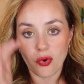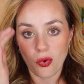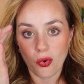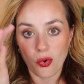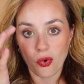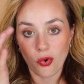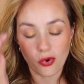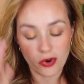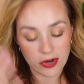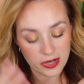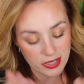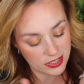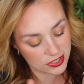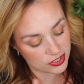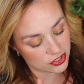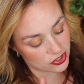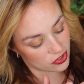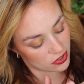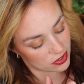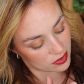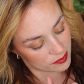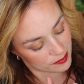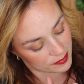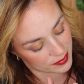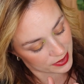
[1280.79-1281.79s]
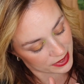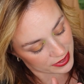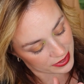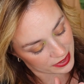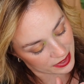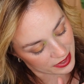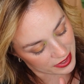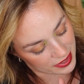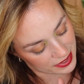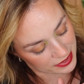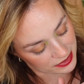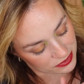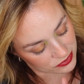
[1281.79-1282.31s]
orange on my
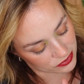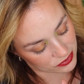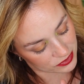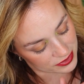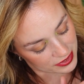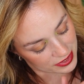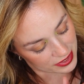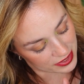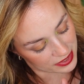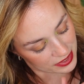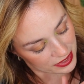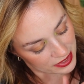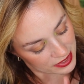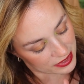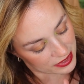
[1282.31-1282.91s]
eye today.